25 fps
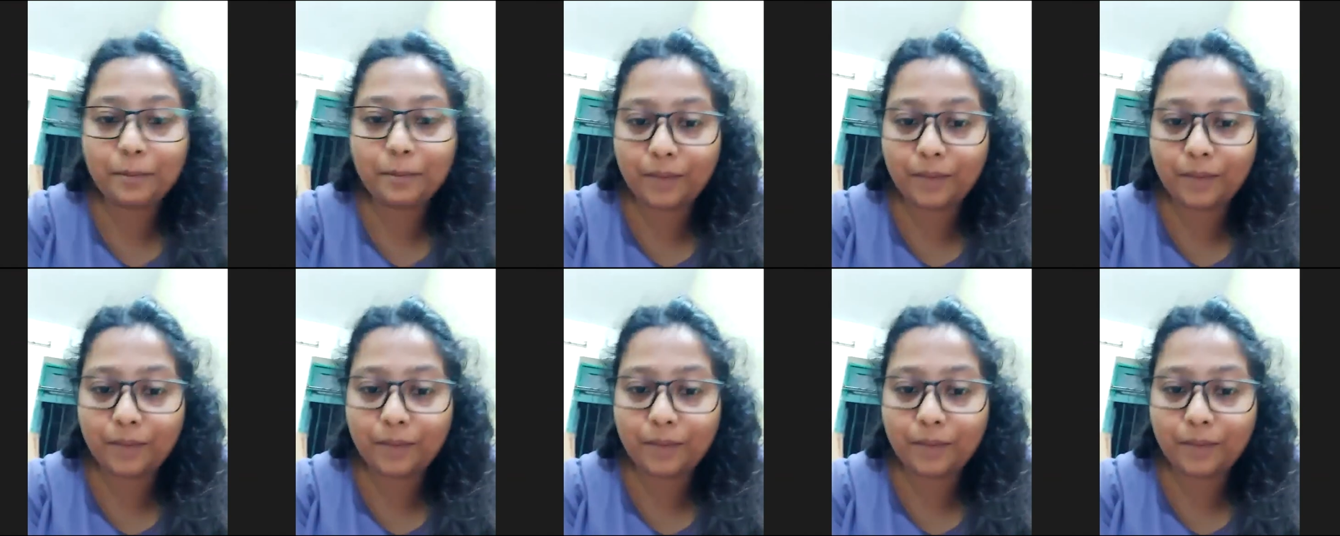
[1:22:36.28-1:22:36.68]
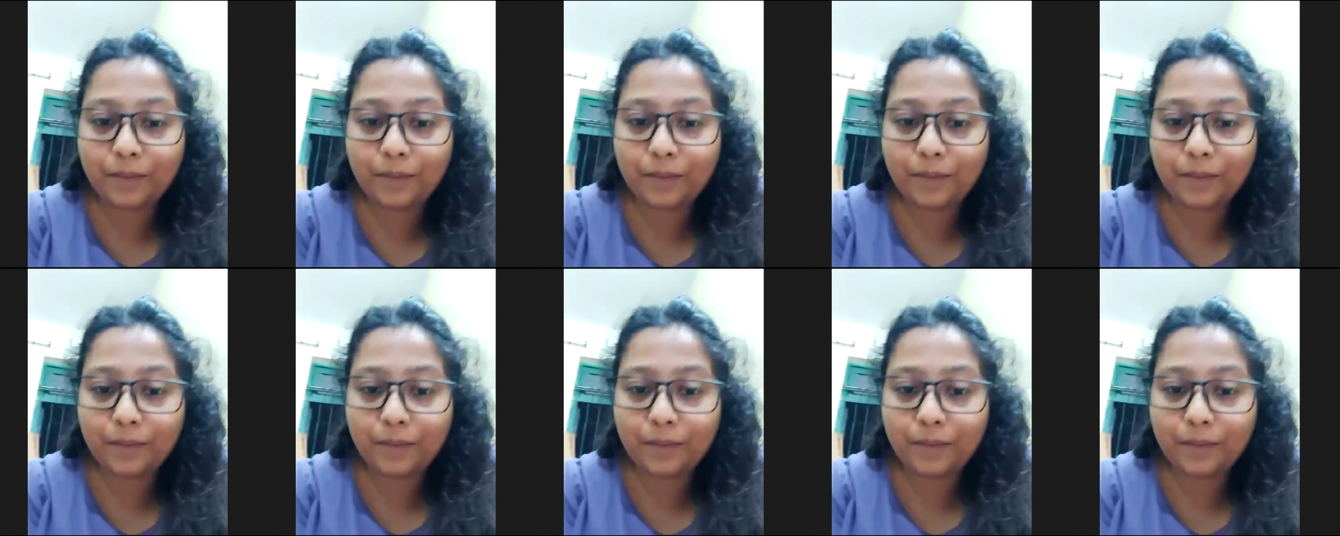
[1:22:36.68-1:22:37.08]

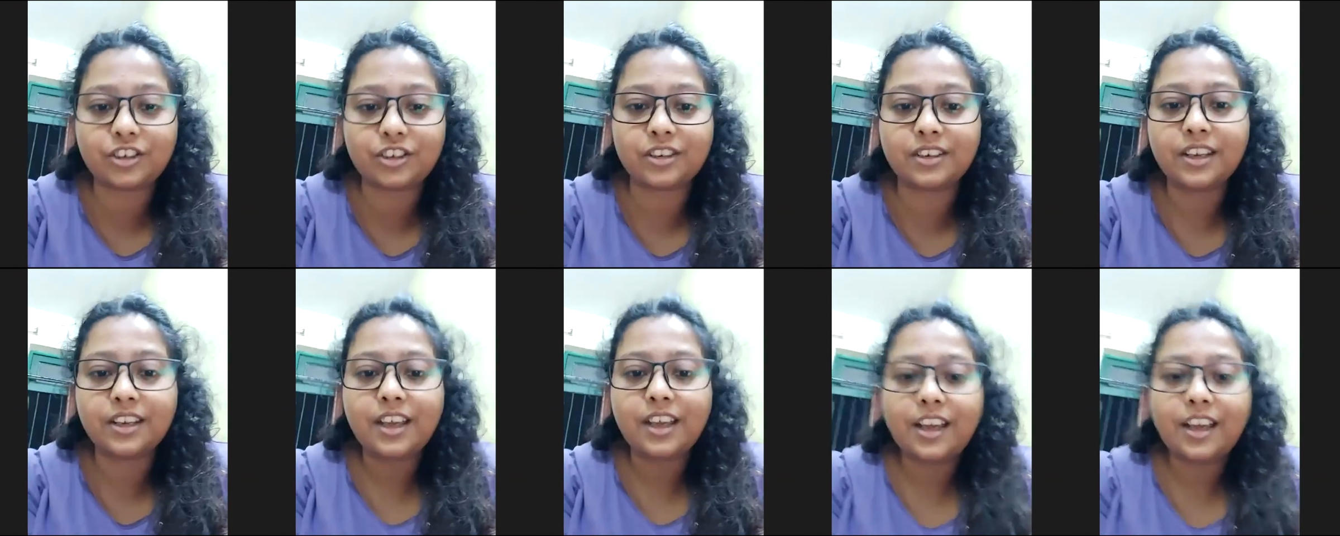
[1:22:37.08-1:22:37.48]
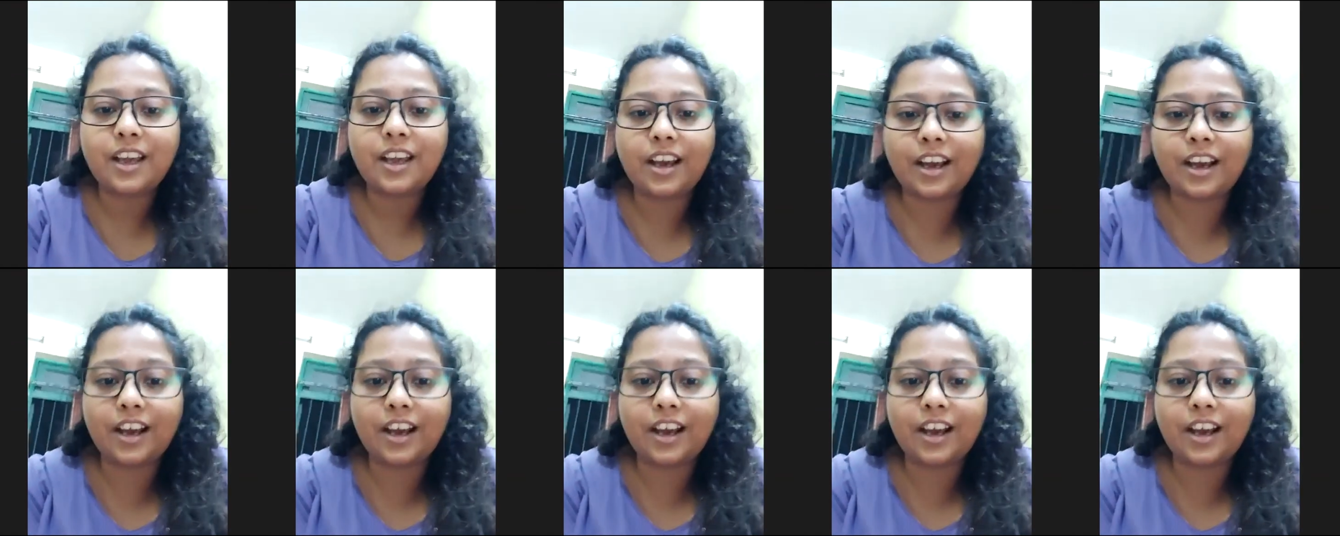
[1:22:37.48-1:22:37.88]
her question, I have
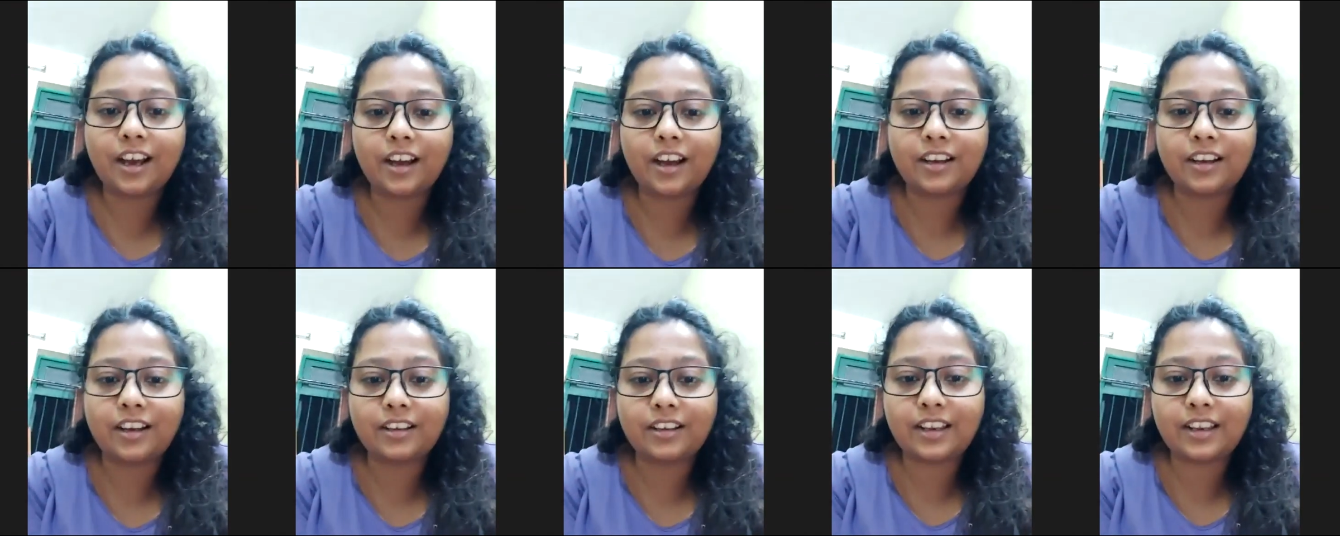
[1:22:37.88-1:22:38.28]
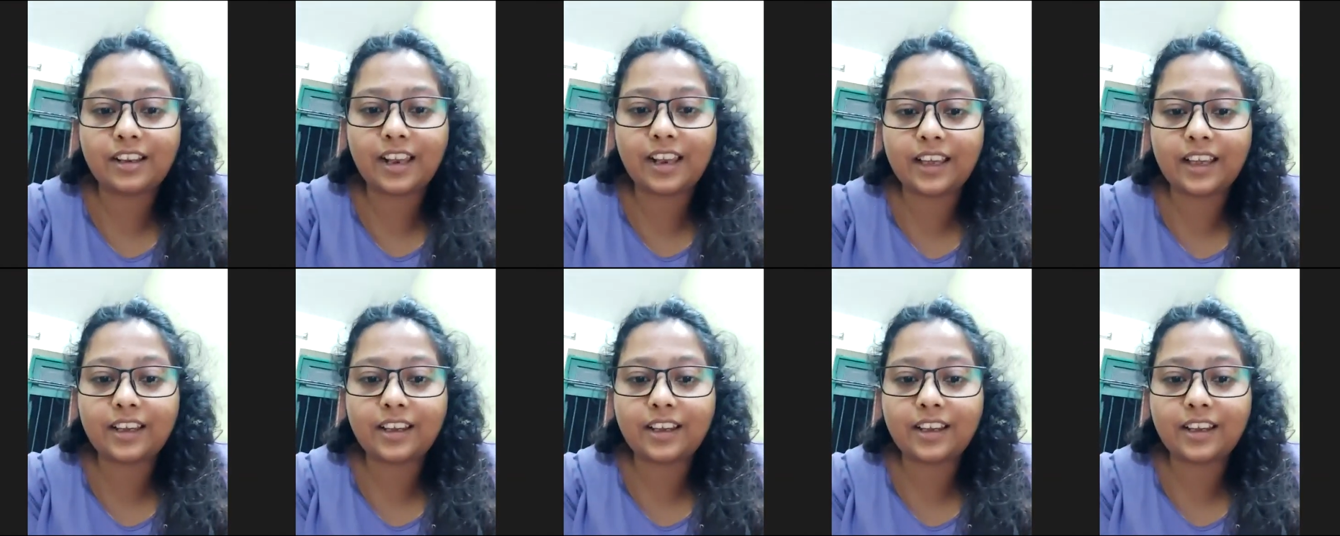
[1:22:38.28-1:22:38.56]
one last question.